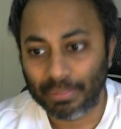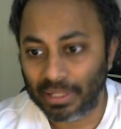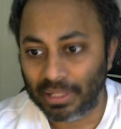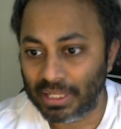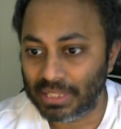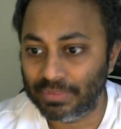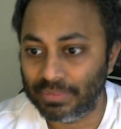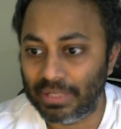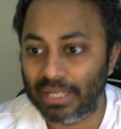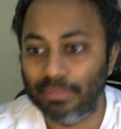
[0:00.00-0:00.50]

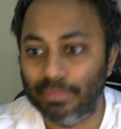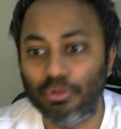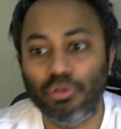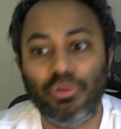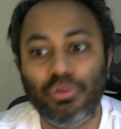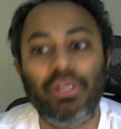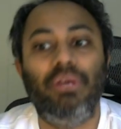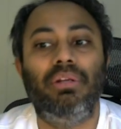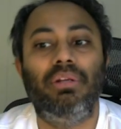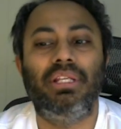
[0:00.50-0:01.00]
players were able to
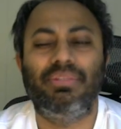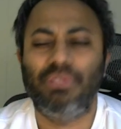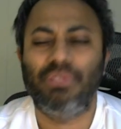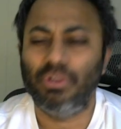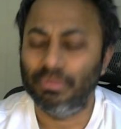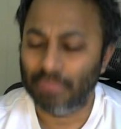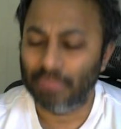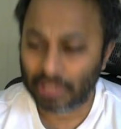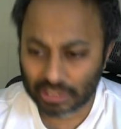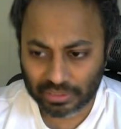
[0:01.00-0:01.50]
equalize
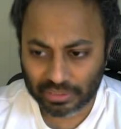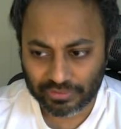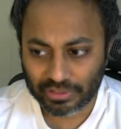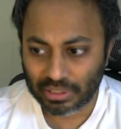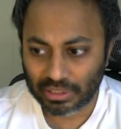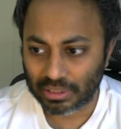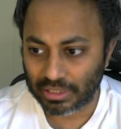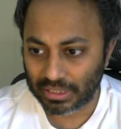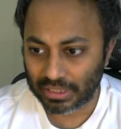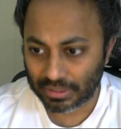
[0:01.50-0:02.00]
without much
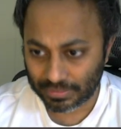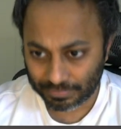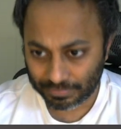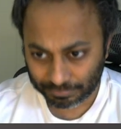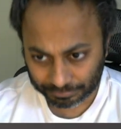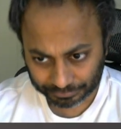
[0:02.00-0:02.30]
difficulties.